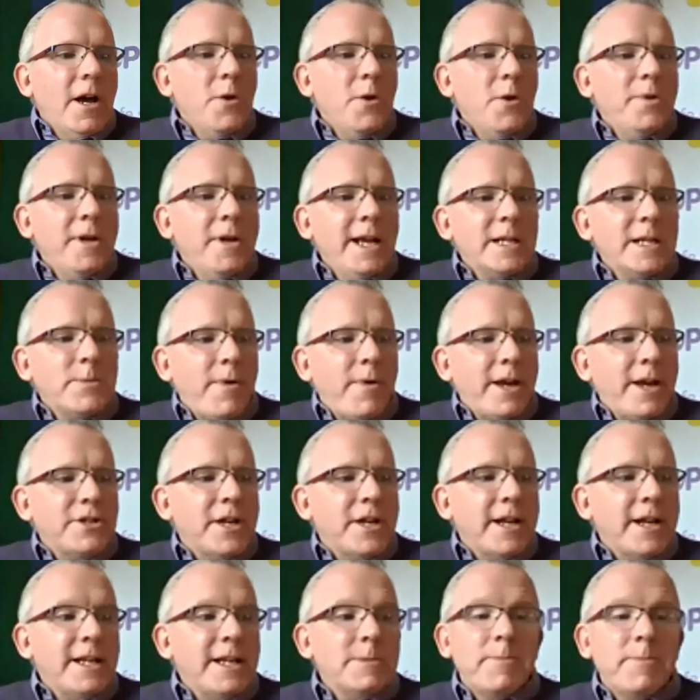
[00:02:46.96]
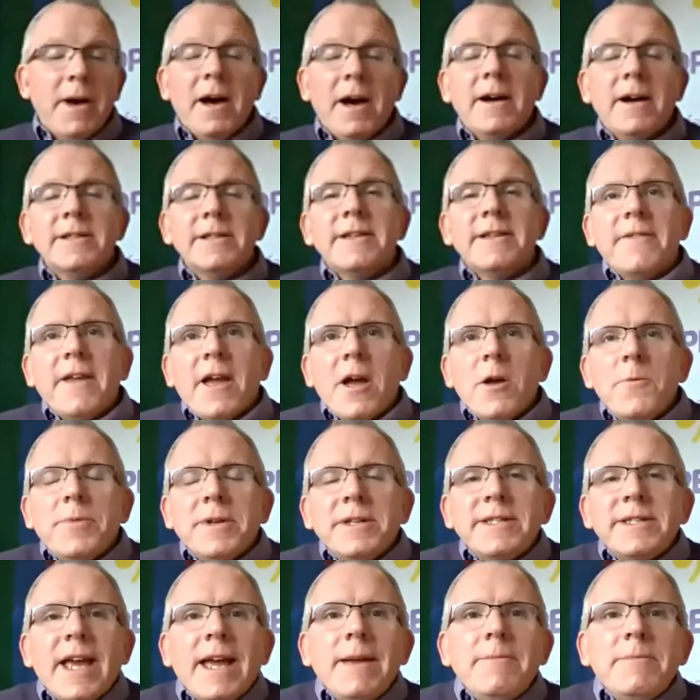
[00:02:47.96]
Open Expression is part of the
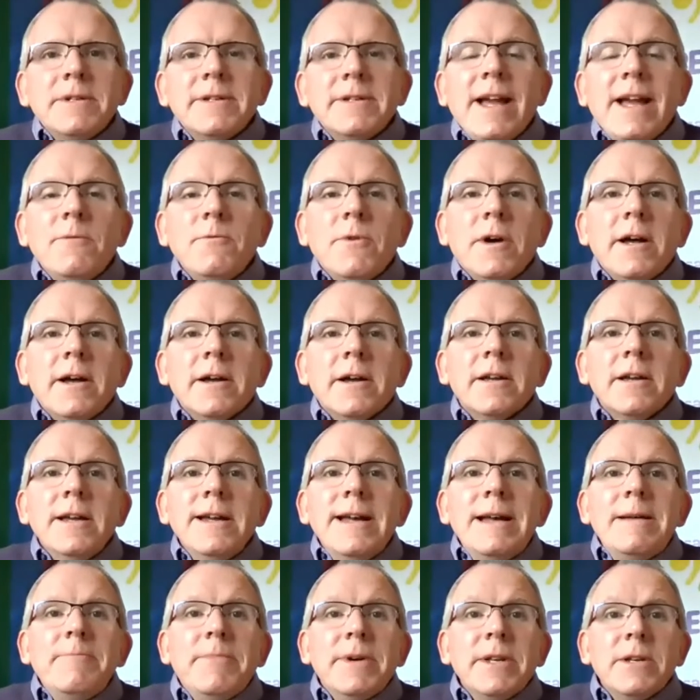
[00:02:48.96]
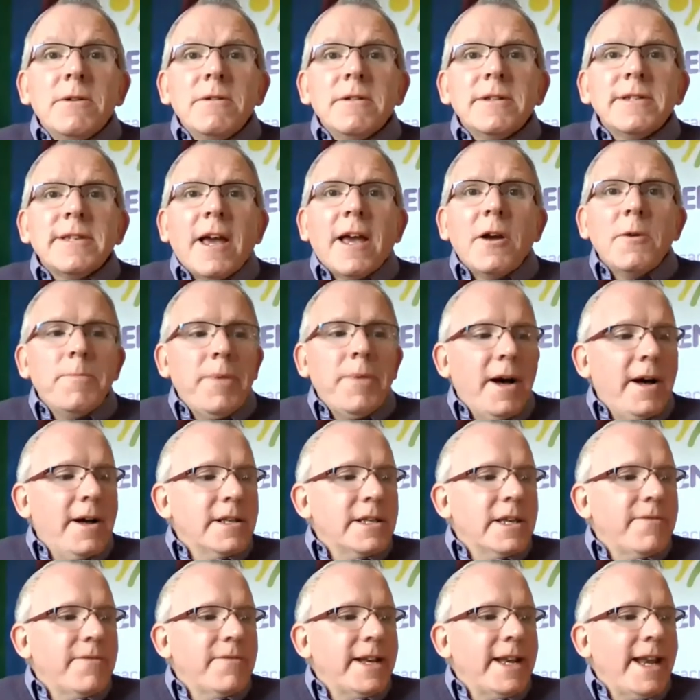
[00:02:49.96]
Open Table Network, but also
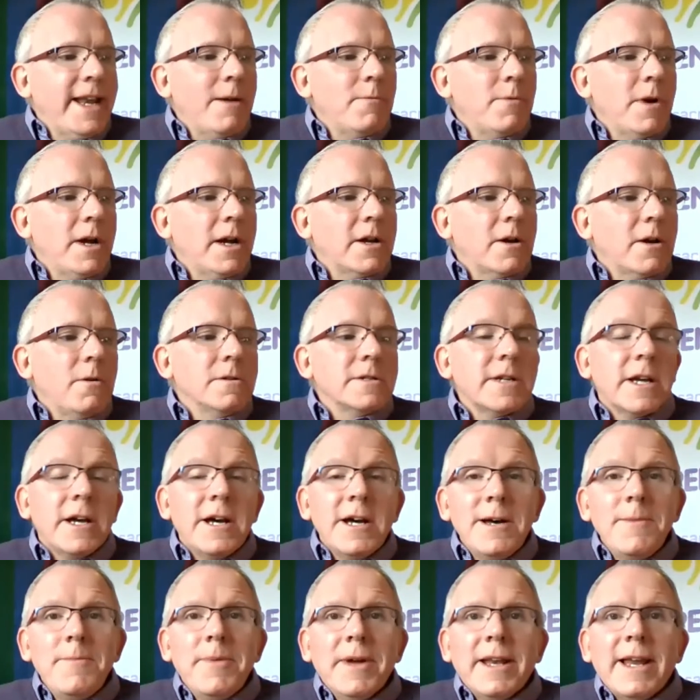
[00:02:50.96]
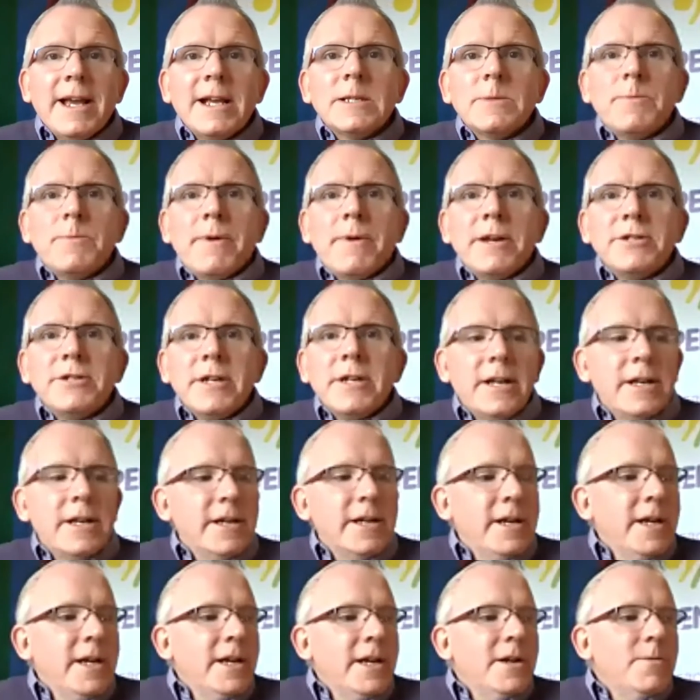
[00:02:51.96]
part of a network called Urban Expression,
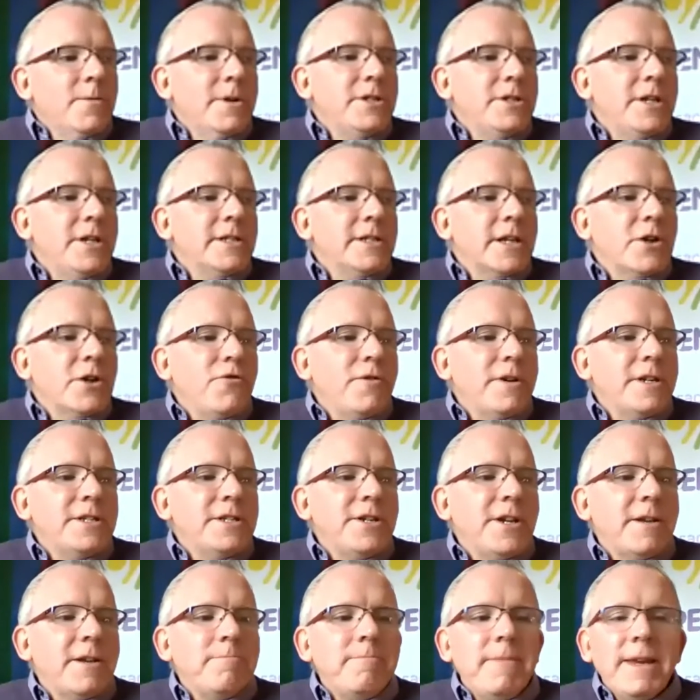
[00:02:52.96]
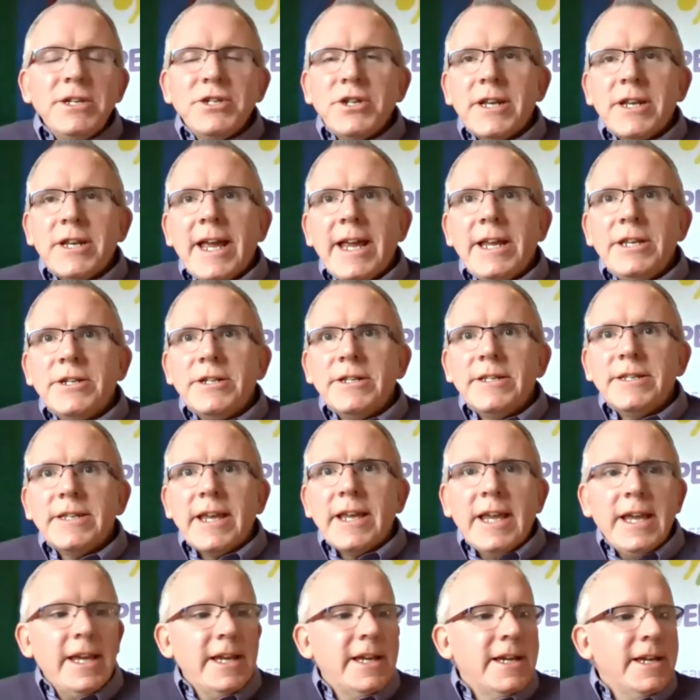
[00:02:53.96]
which is a Christian mission
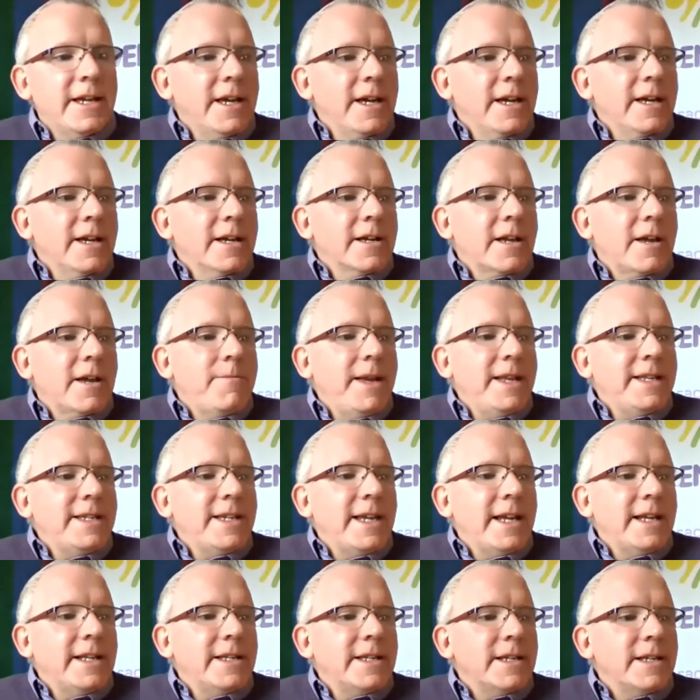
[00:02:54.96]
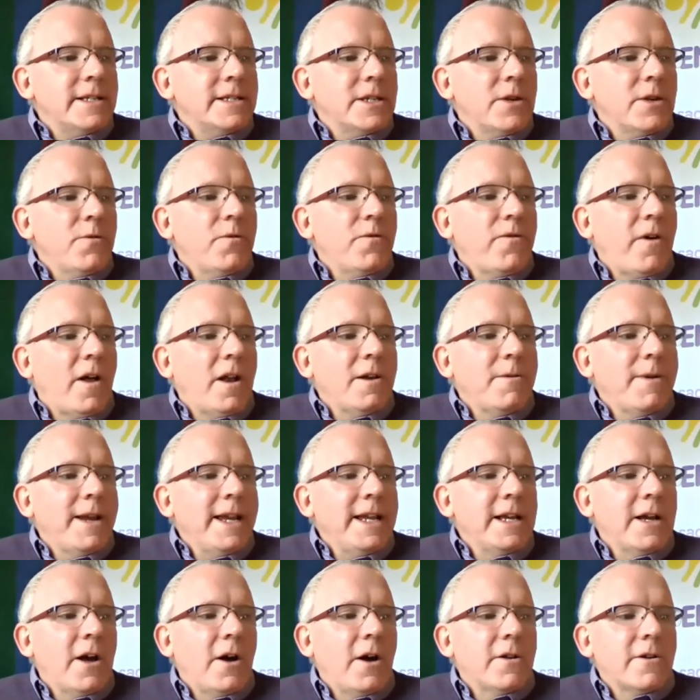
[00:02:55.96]
agency committed to
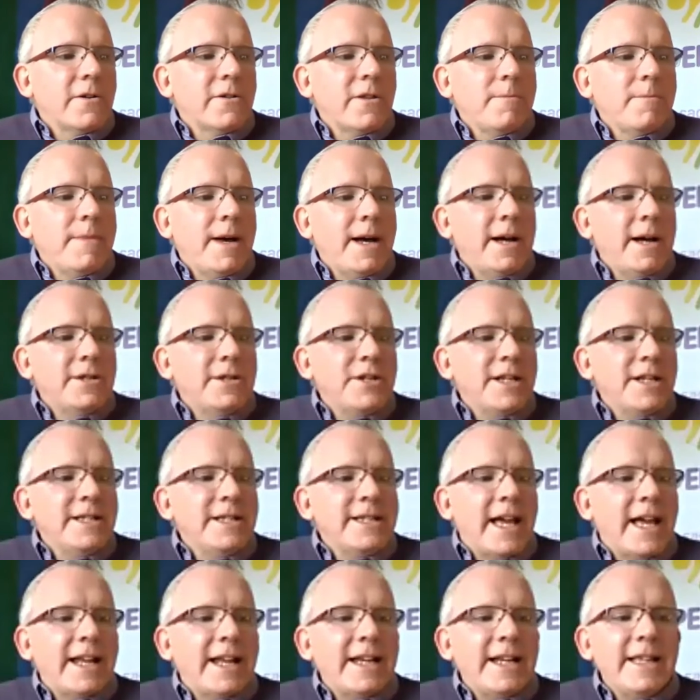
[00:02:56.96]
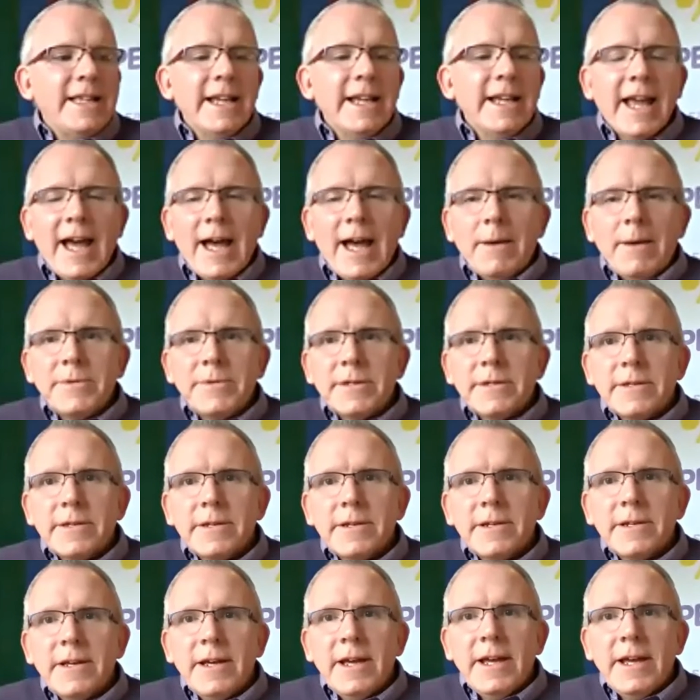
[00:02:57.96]
following God on the margins and in the gaps,